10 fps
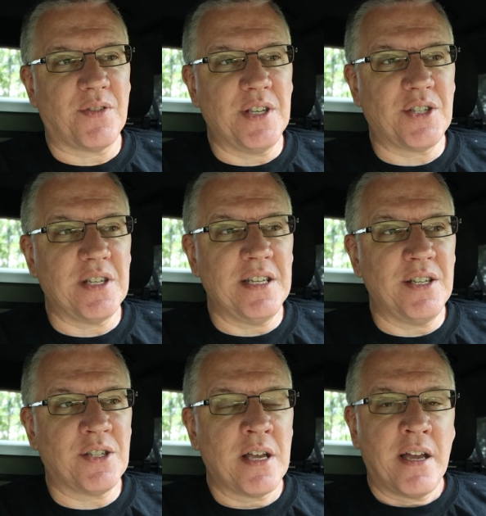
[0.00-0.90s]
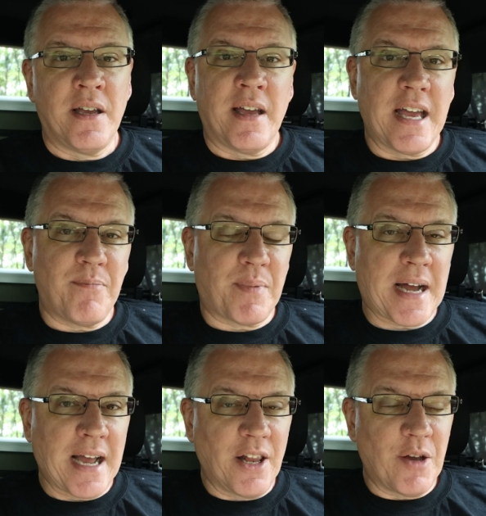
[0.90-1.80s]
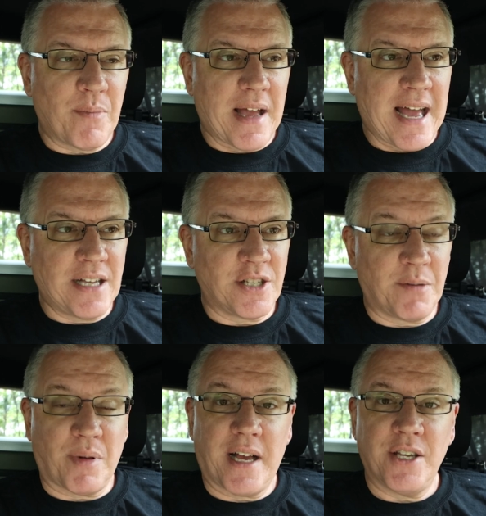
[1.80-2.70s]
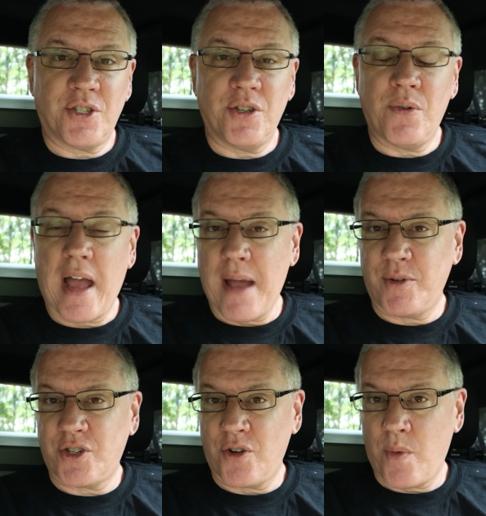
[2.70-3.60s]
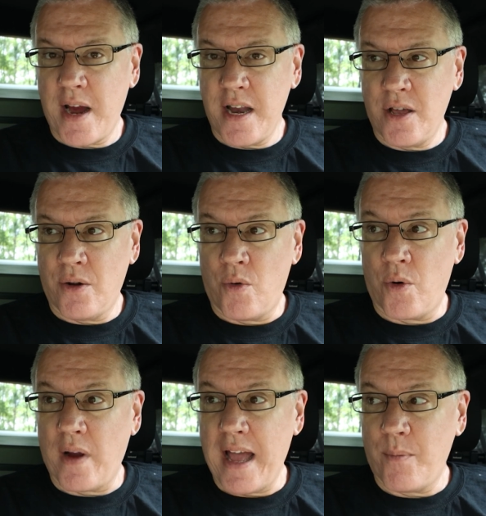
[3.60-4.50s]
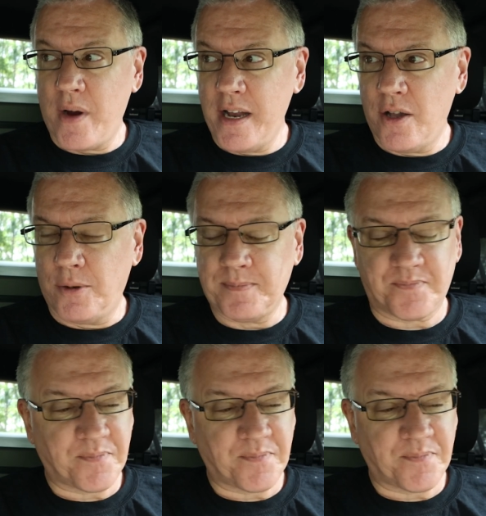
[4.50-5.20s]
This is a pileup as it applies to amateur radio or ham radio.